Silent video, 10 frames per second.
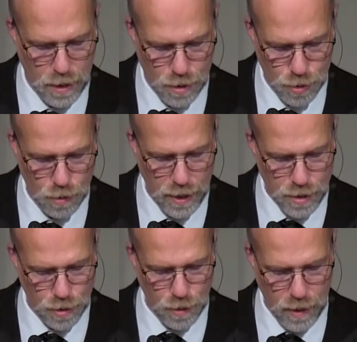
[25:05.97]
Truly,
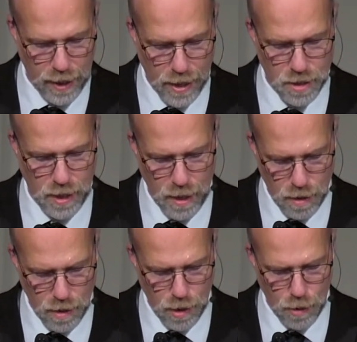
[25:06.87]
truly, I say to
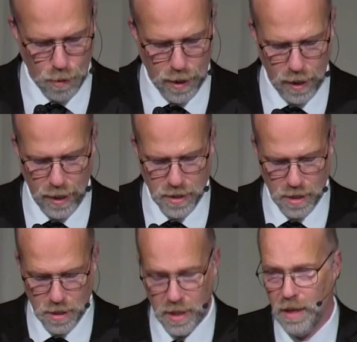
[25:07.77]
you, unless a
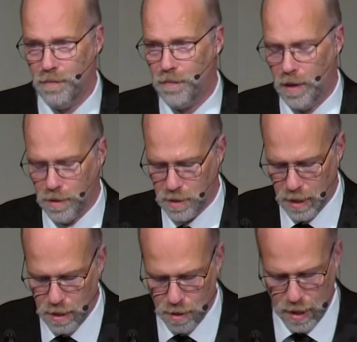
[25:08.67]
seed falls
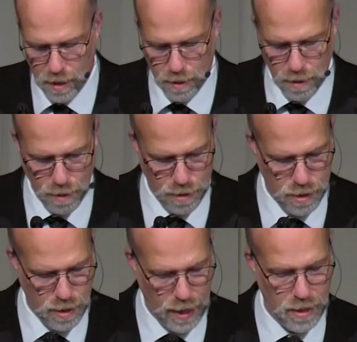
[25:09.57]
into the earth
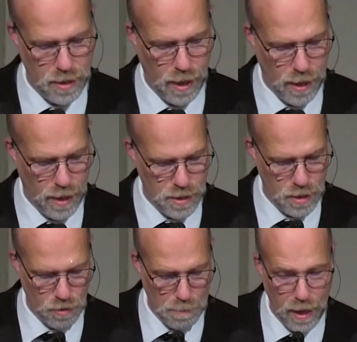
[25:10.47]
and dies, it
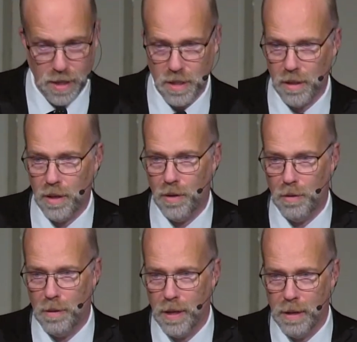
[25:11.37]
remains
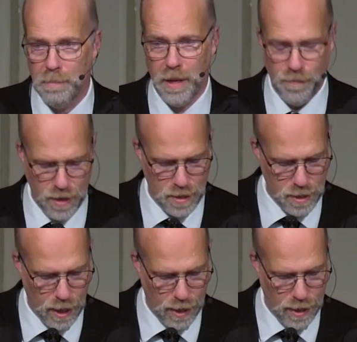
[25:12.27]
alone. But if it
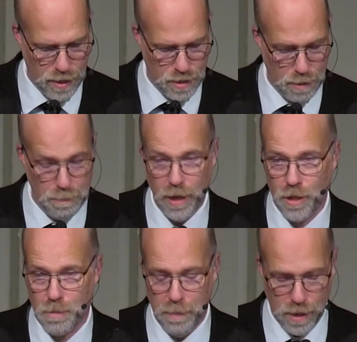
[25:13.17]
dies, it
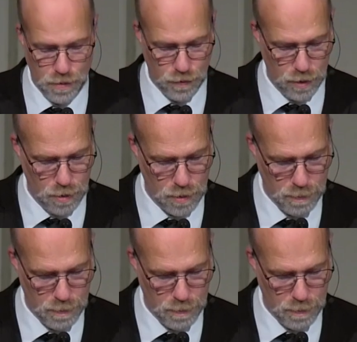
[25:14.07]
bears much fruit.